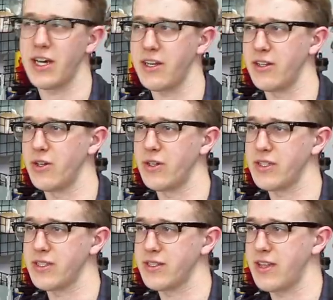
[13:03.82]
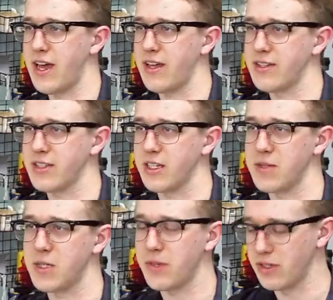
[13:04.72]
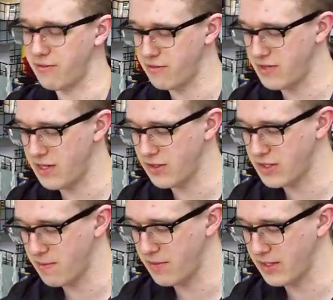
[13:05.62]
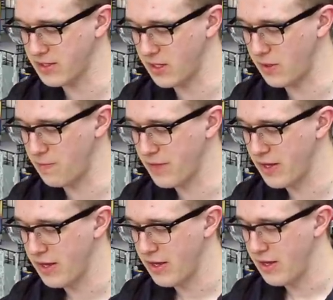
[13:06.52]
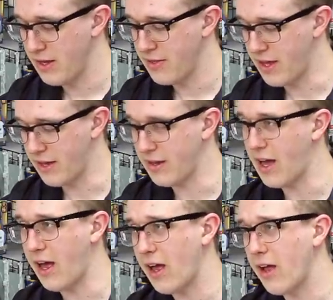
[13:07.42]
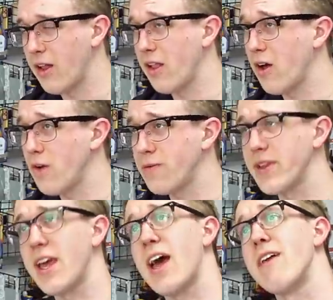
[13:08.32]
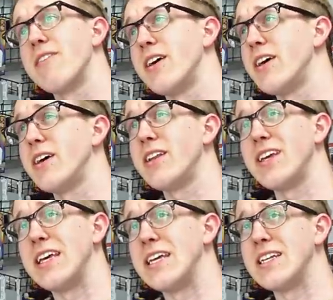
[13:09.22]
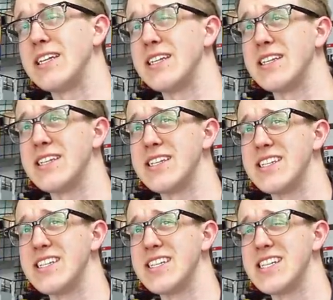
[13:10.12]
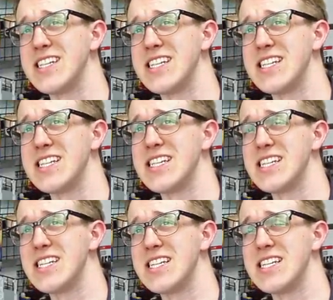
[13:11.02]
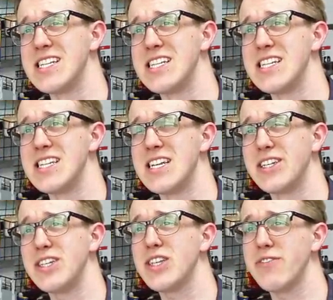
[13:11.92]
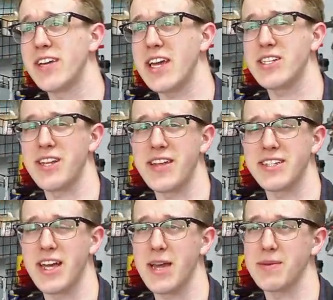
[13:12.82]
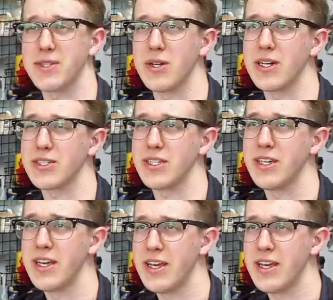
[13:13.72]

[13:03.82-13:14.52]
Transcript: got a notice that it's going to be shipping on the fifteenth or something. So then I'll hopefully have it in... She's on vacation at that time, so actually